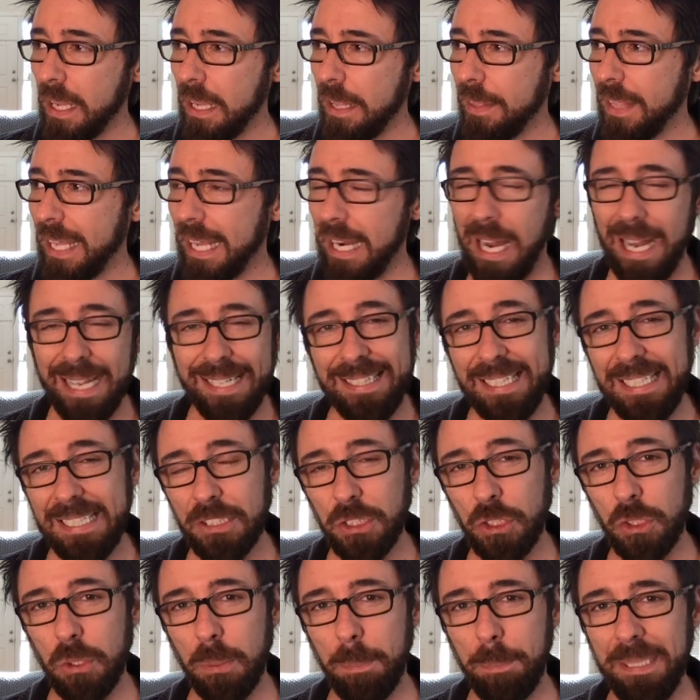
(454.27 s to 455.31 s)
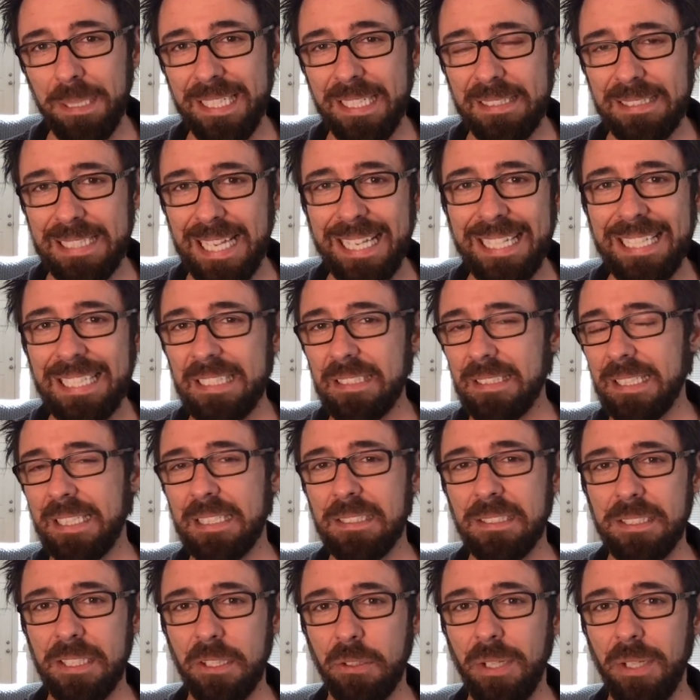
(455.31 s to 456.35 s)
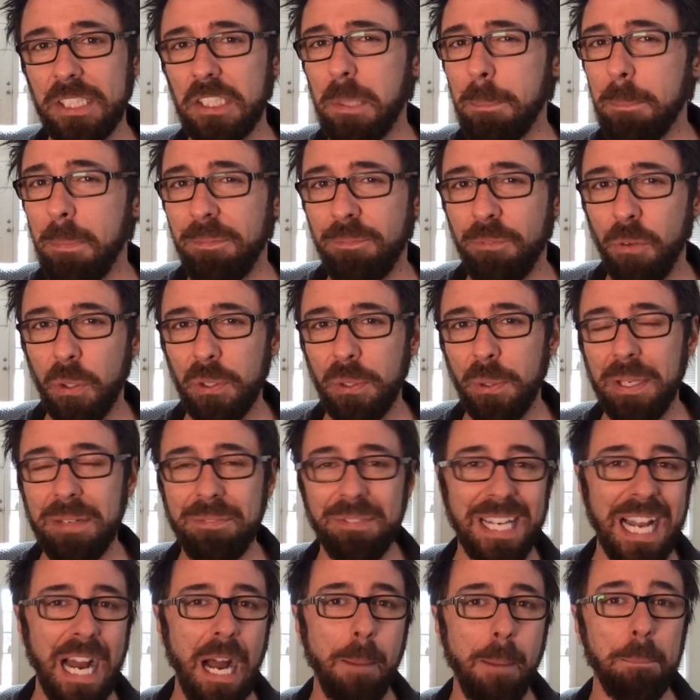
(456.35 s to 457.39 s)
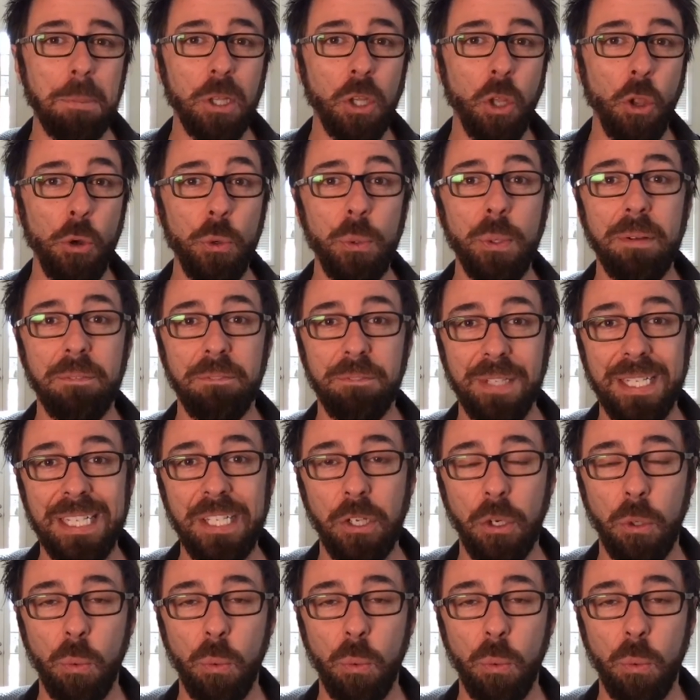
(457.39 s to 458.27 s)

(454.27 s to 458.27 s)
that I think should be taken into consideration before you even upload a video.